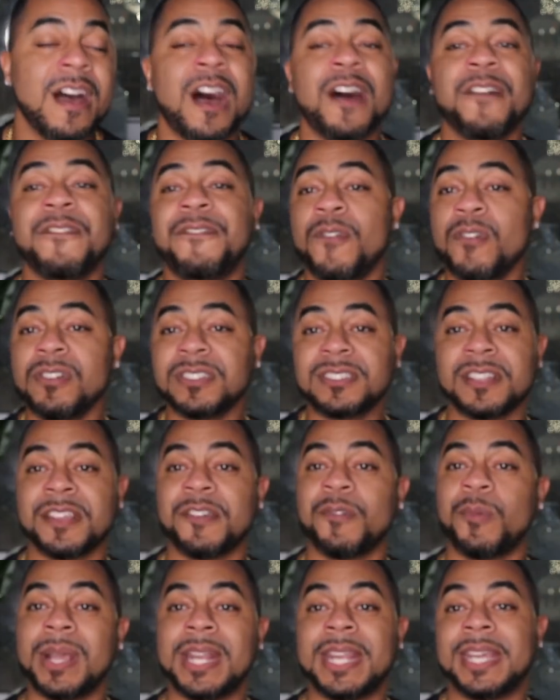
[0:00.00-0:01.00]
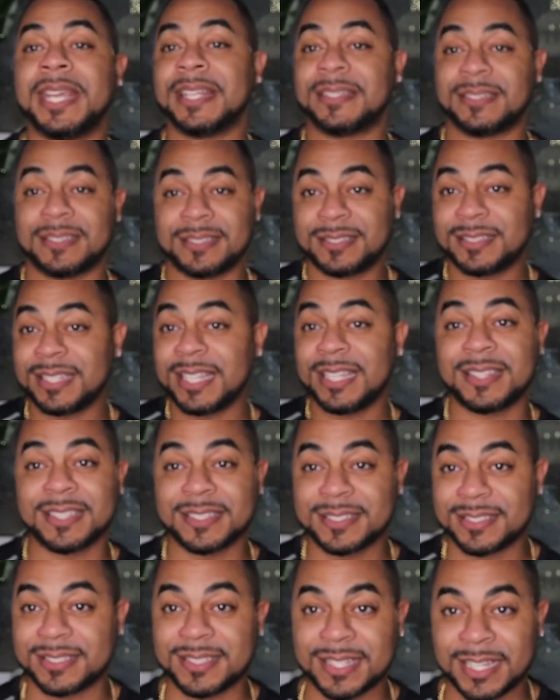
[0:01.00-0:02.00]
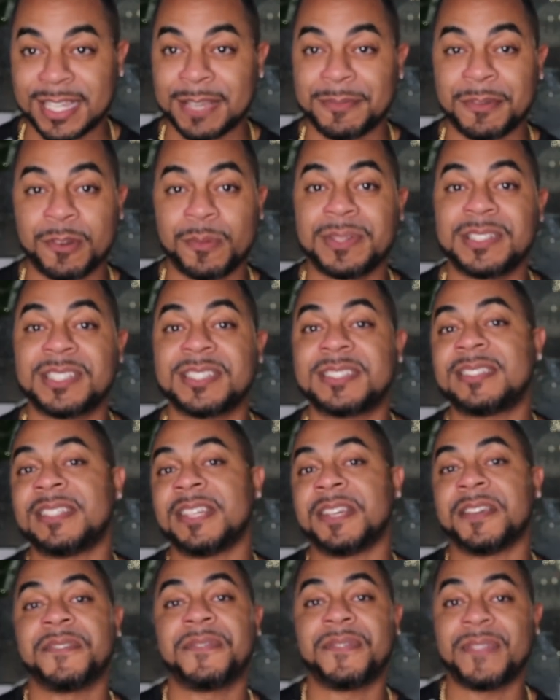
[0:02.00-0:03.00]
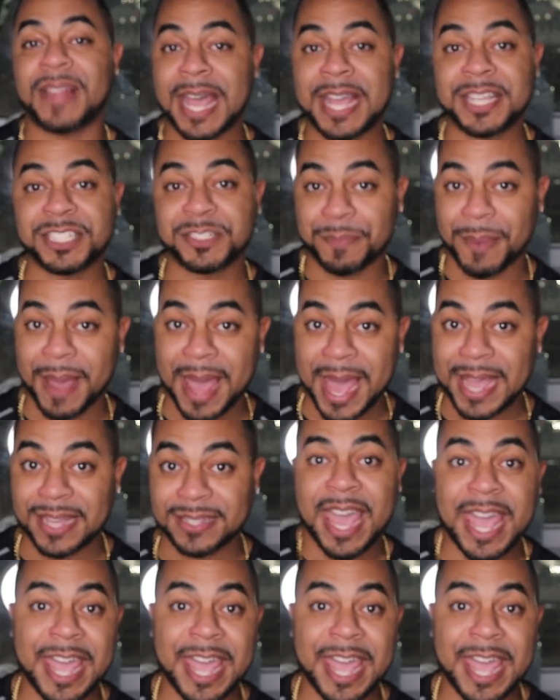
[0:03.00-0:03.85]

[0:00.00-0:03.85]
Unfortunately, we didn't get to see this scene, but we just see a flashback.